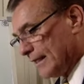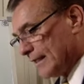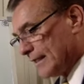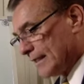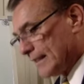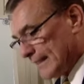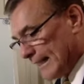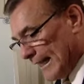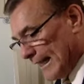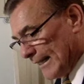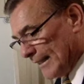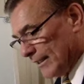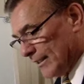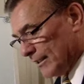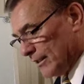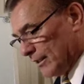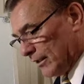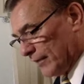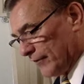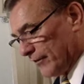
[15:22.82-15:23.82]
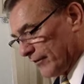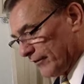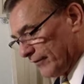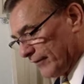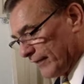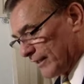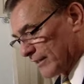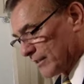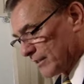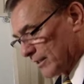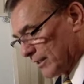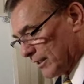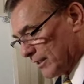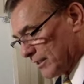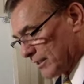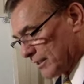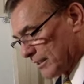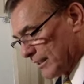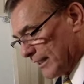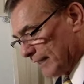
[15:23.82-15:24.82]
None of the fixed
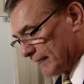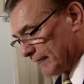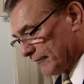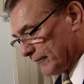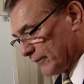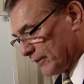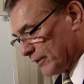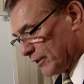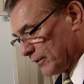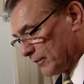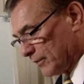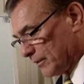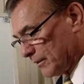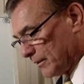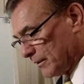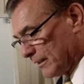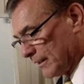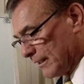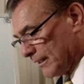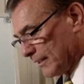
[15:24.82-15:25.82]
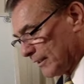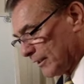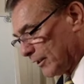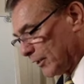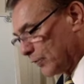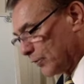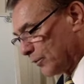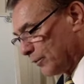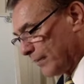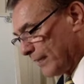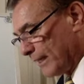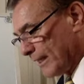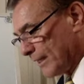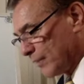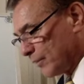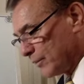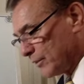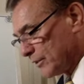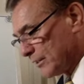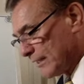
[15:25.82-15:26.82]
costs are avoidable, and the local baker
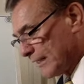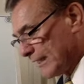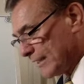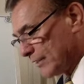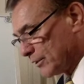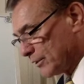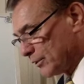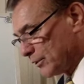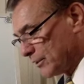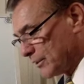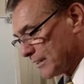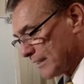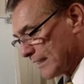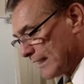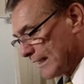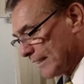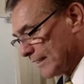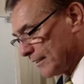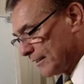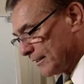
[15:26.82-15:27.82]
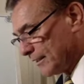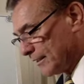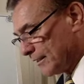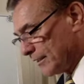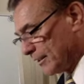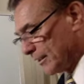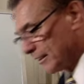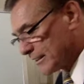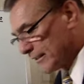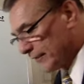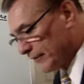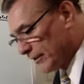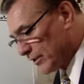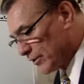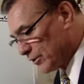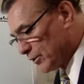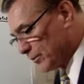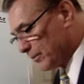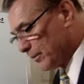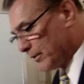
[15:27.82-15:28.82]
would charge Lucas Garden
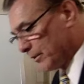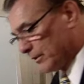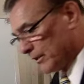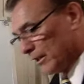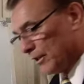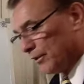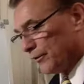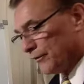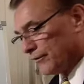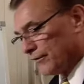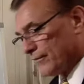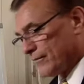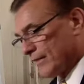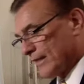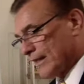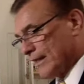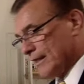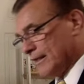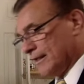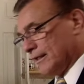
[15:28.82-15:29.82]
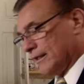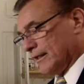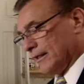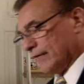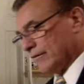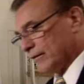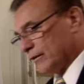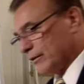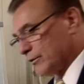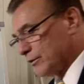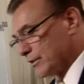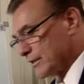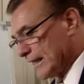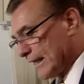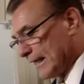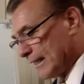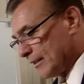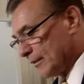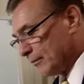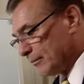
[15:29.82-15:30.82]
$1.72 per loaf if Lucas
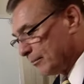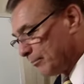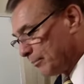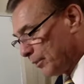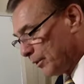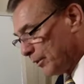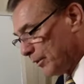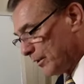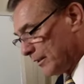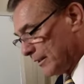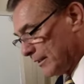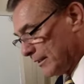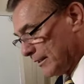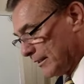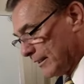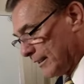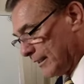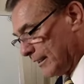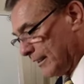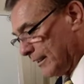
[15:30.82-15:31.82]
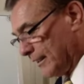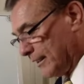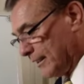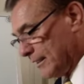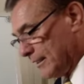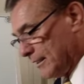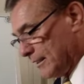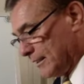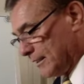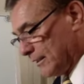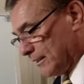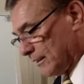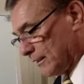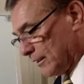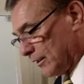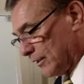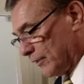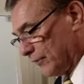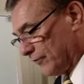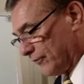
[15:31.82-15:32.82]
Garden bought the
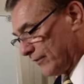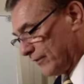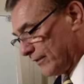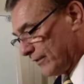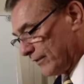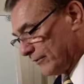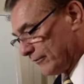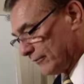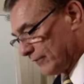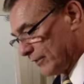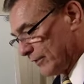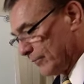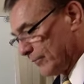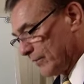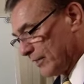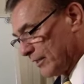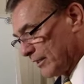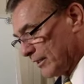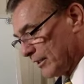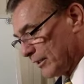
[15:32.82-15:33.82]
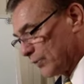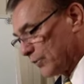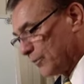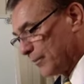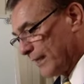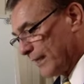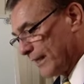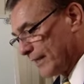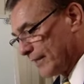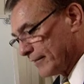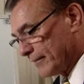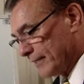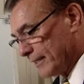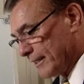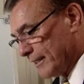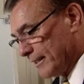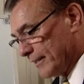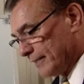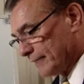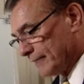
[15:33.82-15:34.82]
loaf from the local bakery
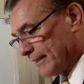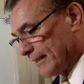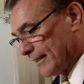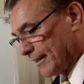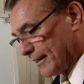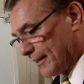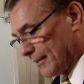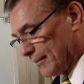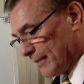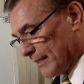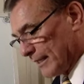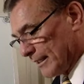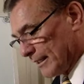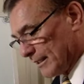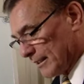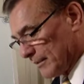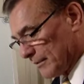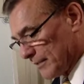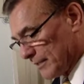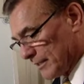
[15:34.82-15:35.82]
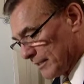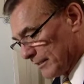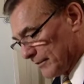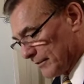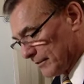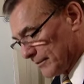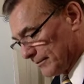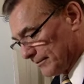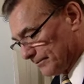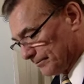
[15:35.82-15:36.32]
rather than make it themselves.